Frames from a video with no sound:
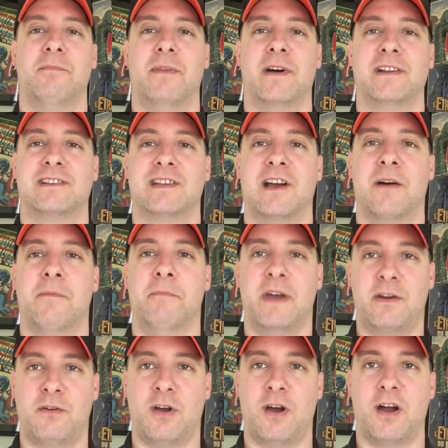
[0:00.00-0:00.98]
But
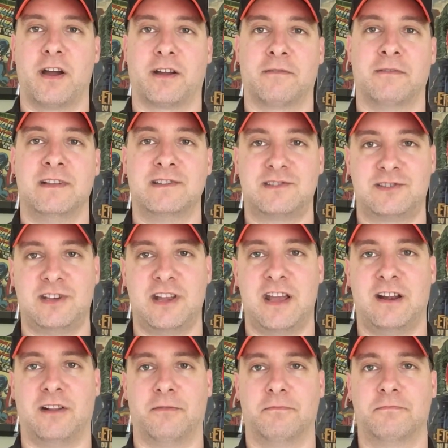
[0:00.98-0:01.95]
Metarog, his
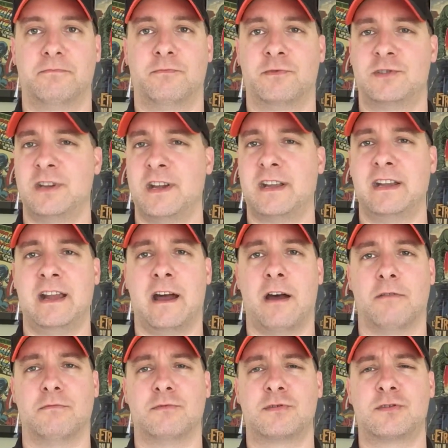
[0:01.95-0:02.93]
channel, check it out.